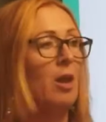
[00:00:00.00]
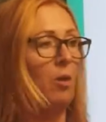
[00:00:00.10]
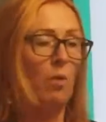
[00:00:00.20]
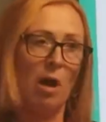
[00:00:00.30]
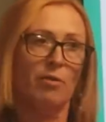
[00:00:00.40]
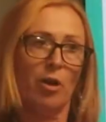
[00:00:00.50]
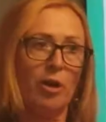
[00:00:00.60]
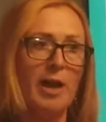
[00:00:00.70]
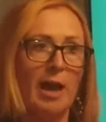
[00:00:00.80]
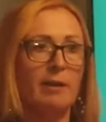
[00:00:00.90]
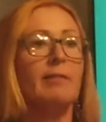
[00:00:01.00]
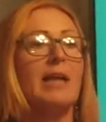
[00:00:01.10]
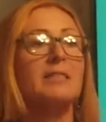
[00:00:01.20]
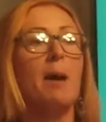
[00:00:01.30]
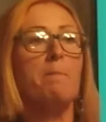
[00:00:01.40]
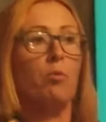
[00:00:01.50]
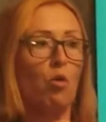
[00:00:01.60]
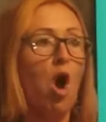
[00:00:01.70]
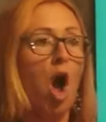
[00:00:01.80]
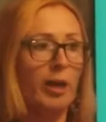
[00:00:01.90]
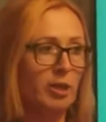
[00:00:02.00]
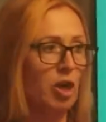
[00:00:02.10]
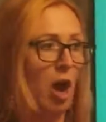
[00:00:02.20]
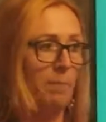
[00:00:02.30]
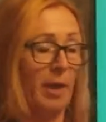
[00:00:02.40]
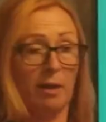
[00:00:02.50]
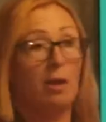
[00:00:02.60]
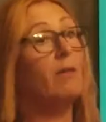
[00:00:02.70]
Well, there again, that's a broad topic.